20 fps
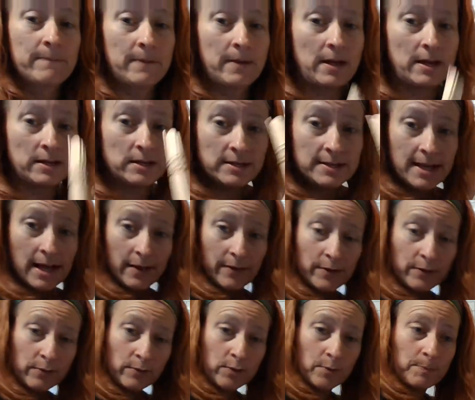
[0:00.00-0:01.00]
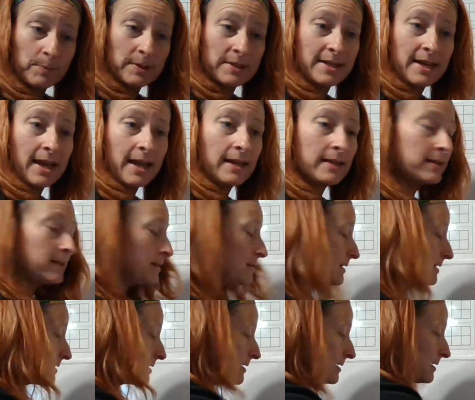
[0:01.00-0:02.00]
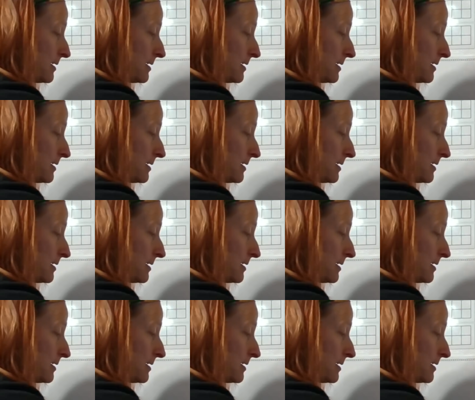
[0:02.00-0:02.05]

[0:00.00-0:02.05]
another group of 10s,